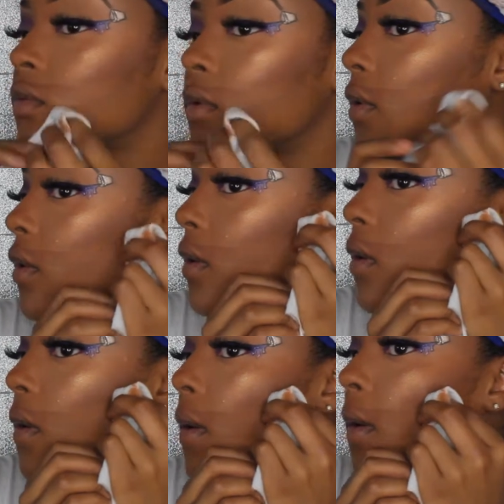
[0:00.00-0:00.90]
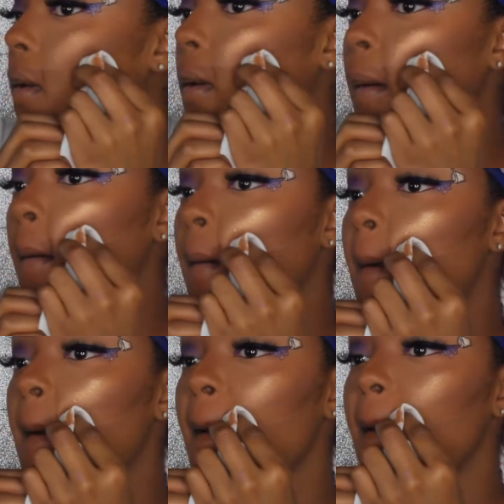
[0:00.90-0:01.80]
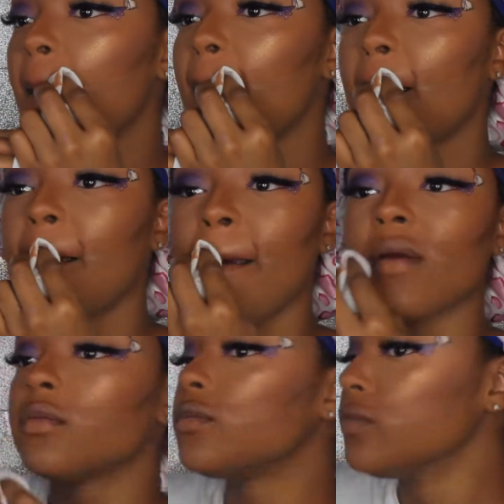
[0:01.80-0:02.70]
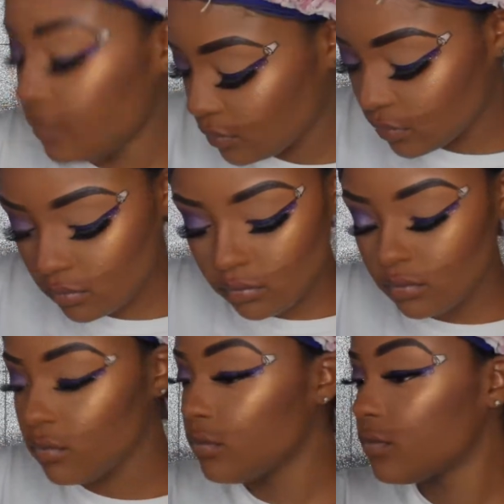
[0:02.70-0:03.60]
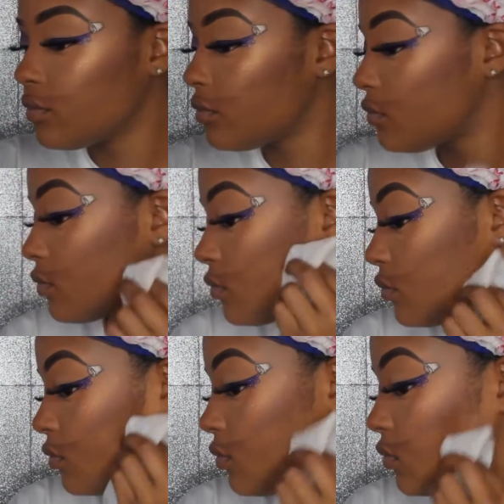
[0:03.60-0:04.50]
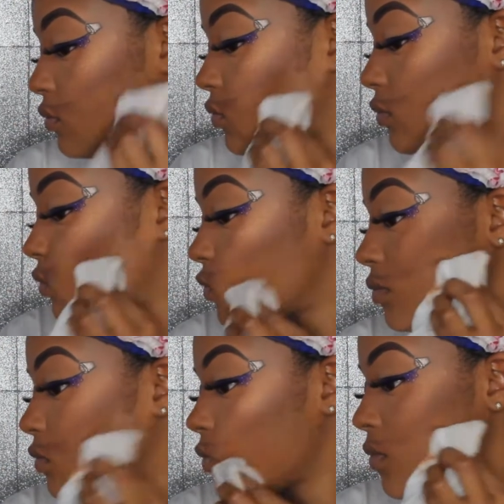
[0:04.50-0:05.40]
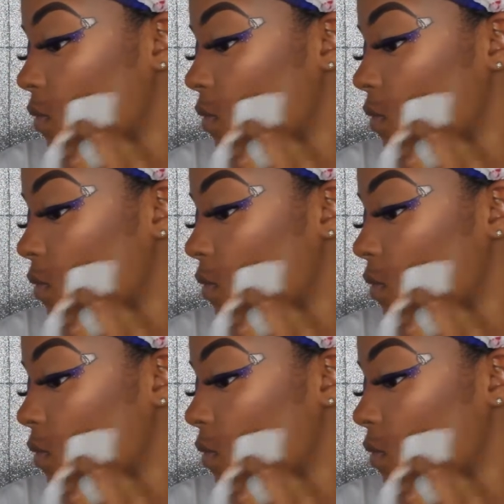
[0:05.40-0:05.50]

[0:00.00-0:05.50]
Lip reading: And this is just gonna give me the outline of where I'm gonna start